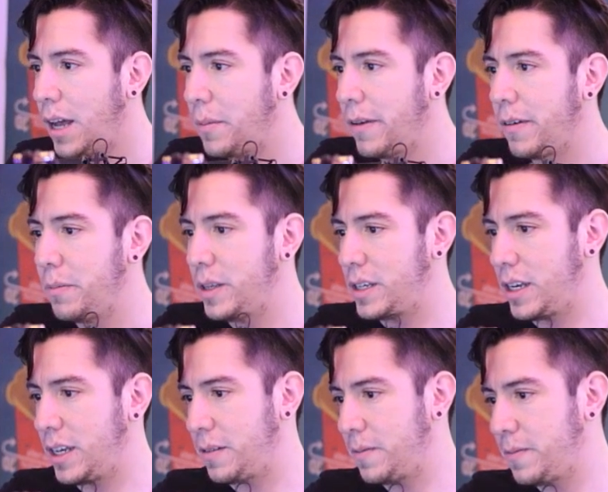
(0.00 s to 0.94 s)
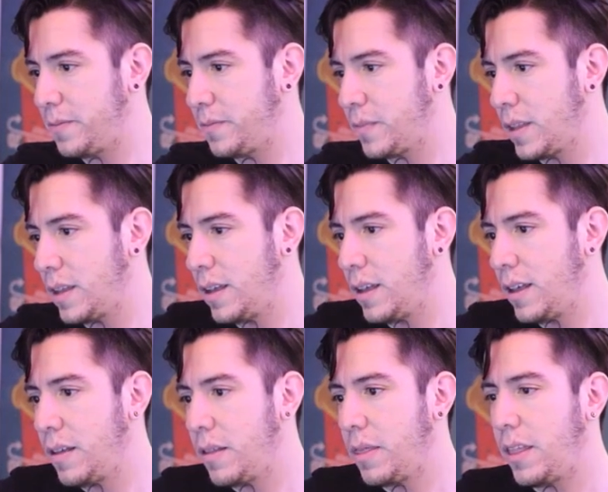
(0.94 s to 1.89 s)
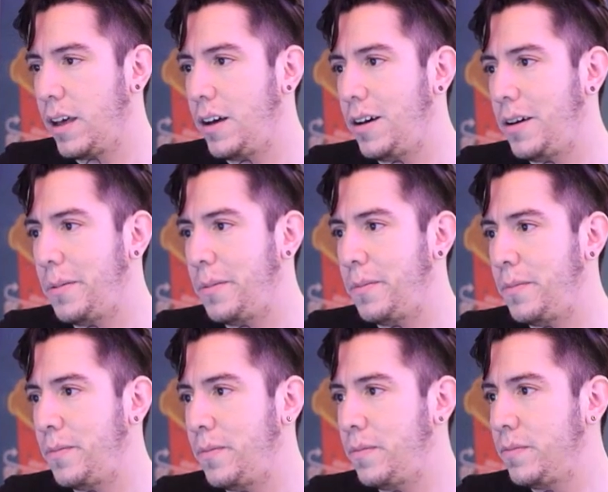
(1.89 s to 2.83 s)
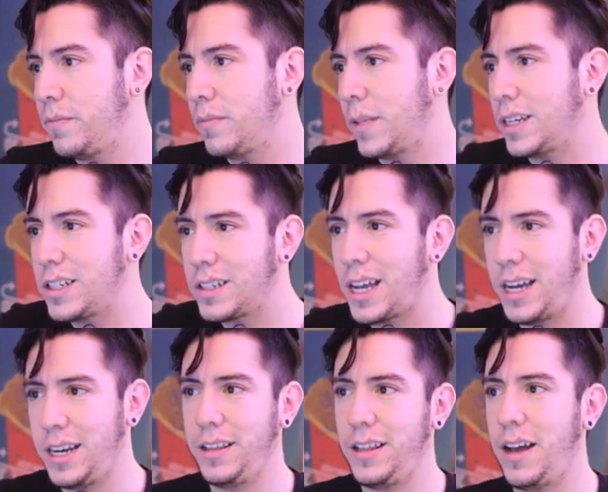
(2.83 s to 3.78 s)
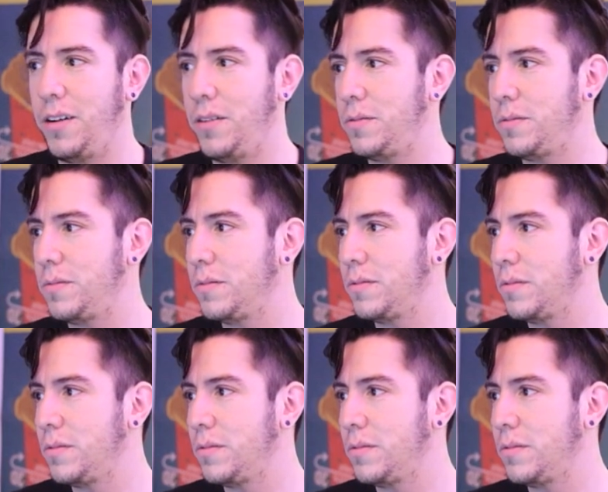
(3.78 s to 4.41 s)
I might be missing it. I just had it now.